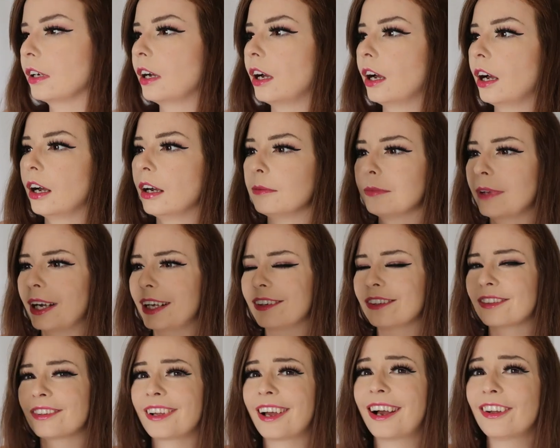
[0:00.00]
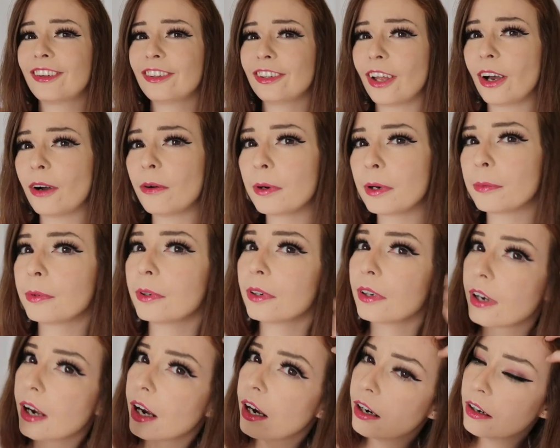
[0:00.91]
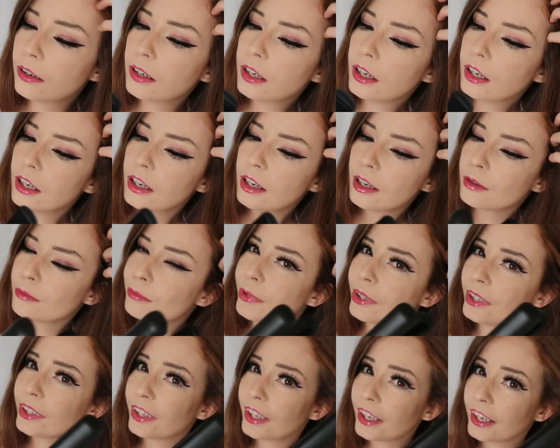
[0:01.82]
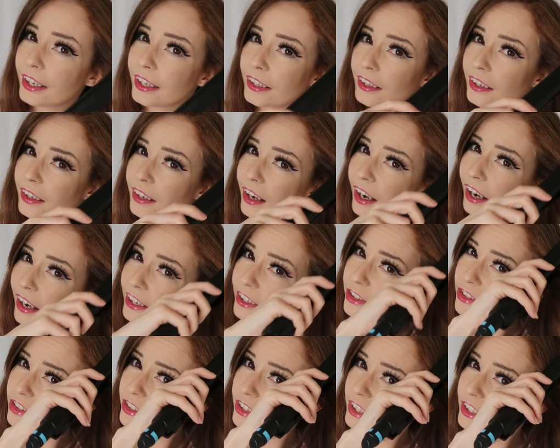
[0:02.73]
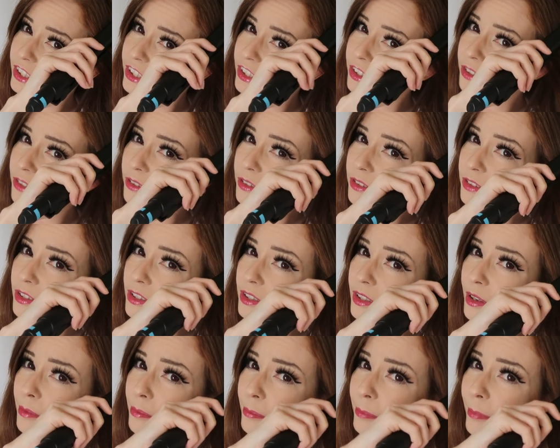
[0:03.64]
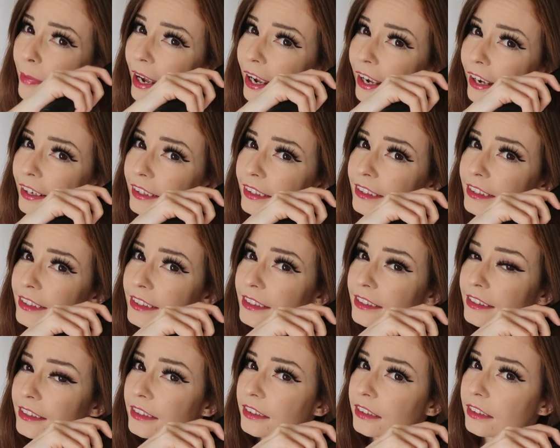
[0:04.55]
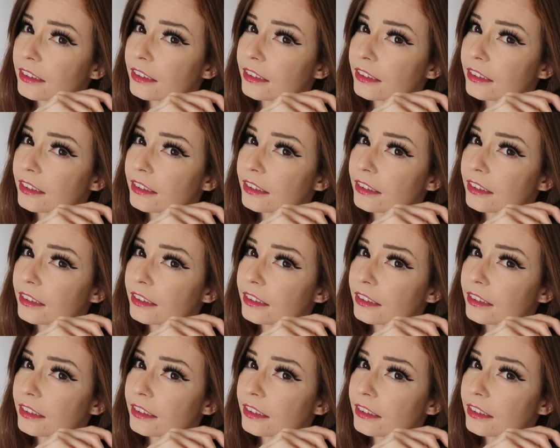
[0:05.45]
Um, I don't know how low it will go, but like I usually use max.